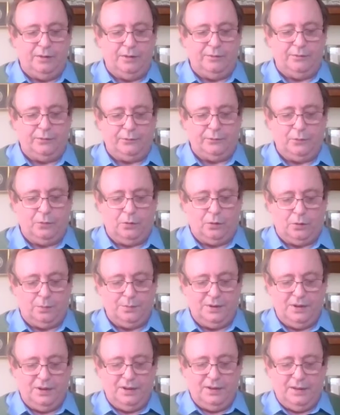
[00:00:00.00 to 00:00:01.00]
of
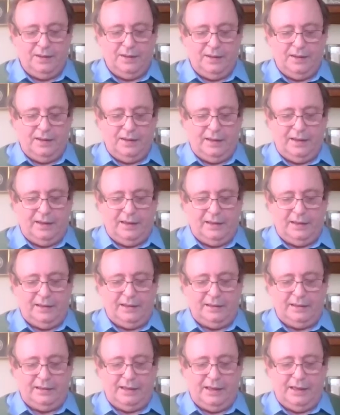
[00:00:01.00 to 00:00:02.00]
reform,
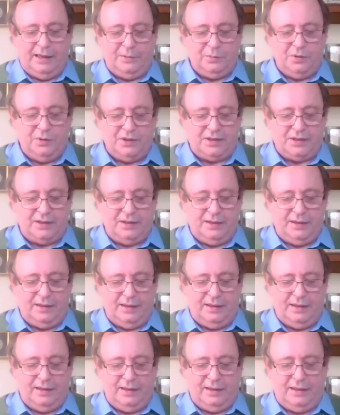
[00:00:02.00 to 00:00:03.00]
it was
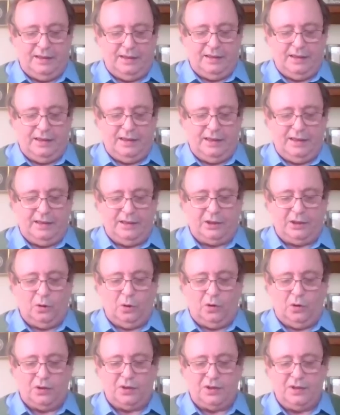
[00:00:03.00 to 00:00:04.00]

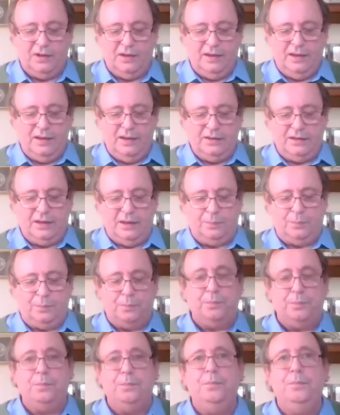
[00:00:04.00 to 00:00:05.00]
thought that
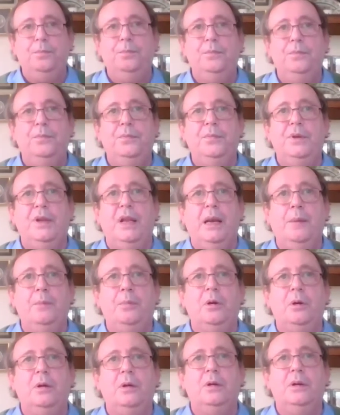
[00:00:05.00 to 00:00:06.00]
the
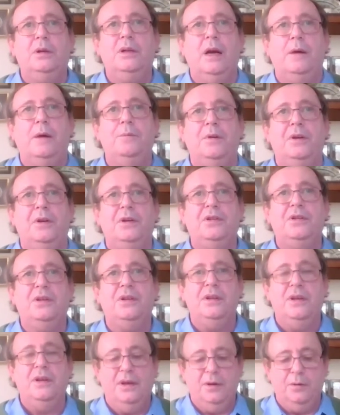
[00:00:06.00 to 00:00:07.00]
Liberal government
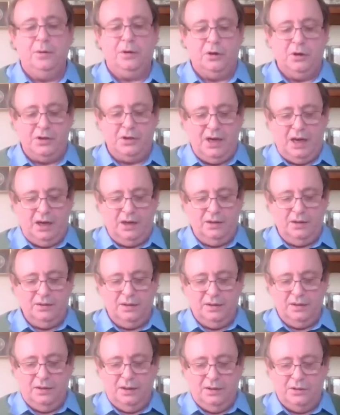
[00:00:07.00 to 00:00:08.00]
could now
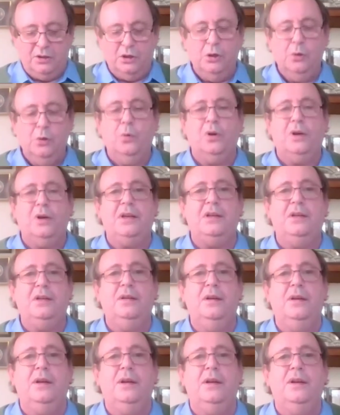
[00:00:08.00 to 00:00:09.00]
do what it
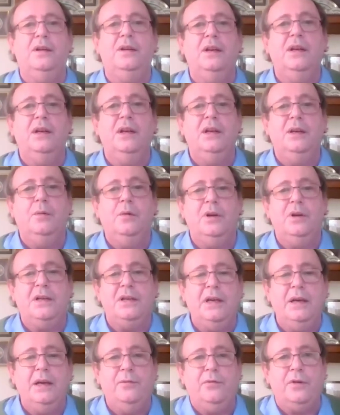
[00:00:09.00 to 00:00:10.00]

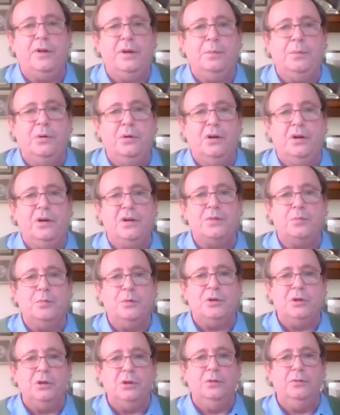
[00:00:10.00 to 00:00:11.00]
did for the Boers
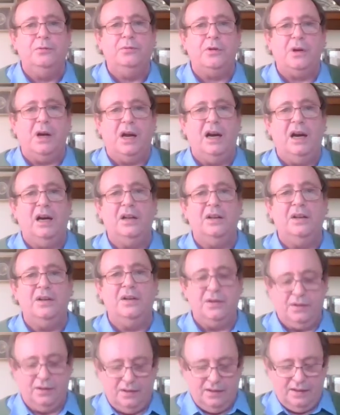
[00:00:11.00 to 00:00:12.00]
would do for
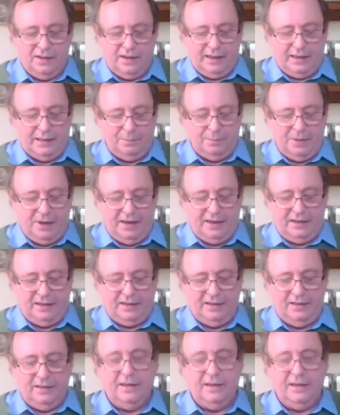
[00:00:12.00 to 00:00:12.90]
Ireland, and make